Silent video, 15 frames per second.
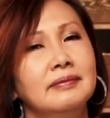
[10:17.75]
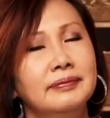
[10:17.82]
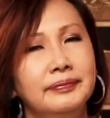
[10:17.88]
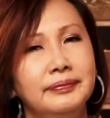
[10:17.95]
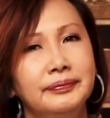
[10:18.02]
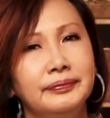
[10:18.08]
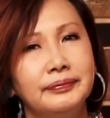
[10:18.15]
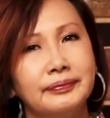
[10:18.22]

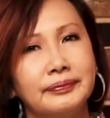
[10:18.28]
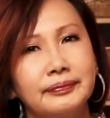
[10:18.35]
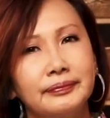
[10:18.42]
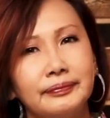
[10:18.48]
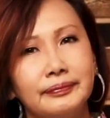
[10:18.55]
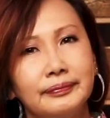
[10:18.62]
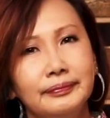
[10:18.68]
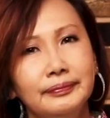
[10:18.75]

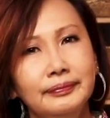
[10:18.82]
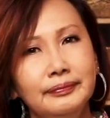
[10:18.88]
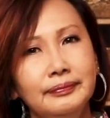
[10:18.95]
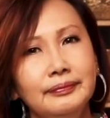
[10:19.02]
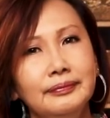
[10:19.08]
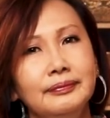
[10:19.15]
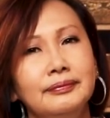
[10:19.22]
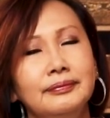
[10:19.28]

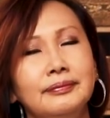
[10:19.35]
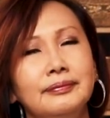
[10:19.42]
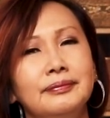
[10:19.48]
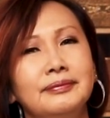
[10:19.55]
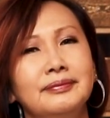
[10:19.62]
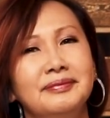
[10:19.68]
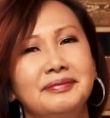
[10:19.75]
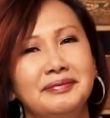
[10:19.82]

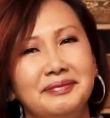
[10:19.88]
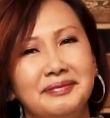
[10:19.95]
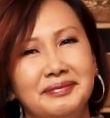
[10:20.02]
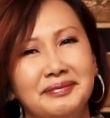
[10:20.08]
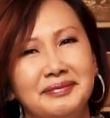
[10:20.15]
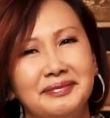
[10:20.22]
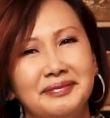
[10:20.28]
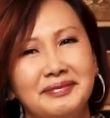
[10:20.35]

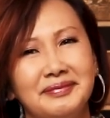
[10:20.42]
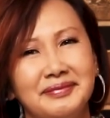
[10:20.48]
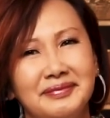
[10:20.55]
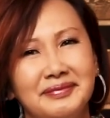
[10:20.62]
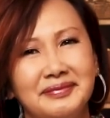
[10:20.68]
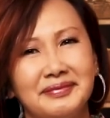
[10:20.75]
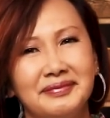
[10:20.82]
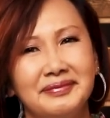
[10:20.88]

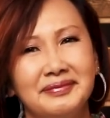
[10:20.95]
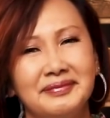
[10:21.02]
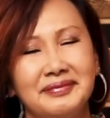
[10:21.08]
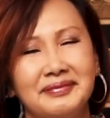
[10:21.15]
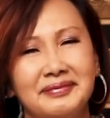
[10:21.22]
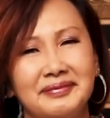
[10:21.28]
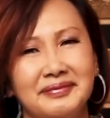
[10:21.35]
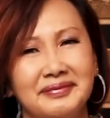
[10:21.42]

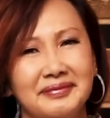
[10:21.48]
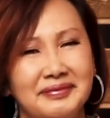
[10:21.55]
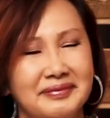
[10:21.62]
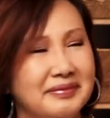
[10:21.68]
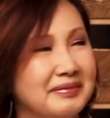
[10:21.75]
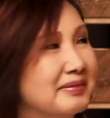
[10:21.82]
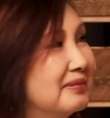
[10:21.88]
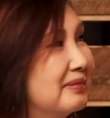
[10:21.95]

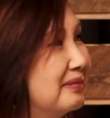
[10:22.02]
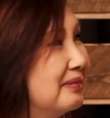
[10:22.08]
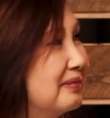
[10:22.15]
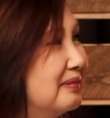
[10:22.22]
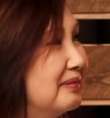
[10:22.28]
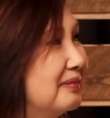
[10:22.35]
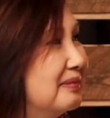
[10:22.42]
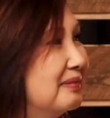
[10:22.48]

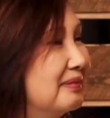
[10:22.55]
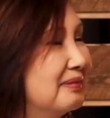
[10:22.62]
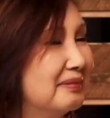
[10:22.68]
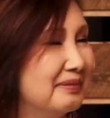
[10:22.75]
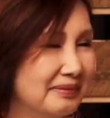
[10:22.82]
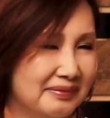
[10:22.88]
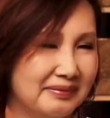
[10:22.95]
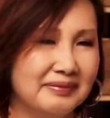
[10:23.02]

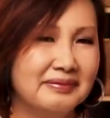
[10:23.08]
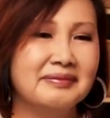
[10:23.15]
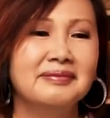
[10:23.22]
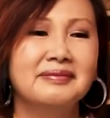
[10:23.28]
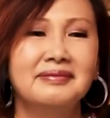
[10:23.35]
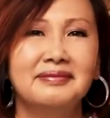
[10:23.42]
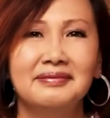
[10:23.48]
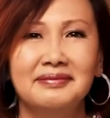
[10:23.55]

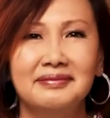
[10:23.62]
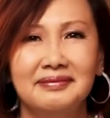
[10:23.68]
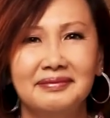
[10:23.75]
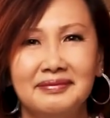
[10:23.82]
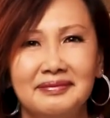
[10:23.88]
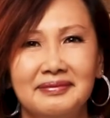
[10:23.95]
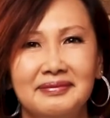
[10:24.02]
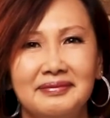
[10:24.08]

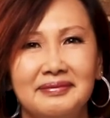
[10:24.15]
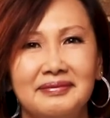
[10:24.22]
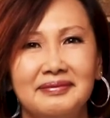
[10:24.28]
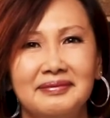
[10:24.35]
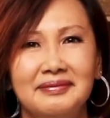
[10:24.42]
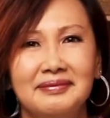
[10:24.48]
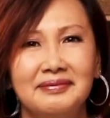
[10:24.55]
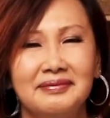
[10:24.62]

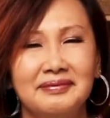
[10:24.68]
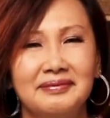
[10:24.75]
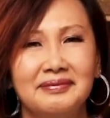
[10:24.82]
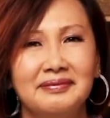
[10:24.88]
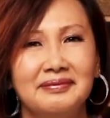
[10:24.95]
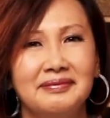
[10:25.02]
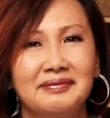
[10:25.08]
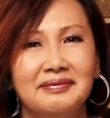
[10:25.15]

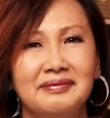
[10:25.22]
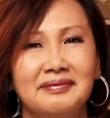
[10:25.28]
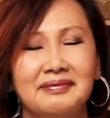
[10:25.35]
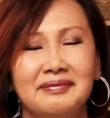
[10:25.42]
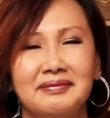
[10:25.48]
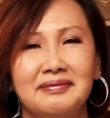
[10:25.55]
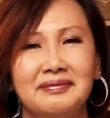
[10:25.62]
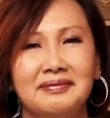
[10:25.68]
(not speaking)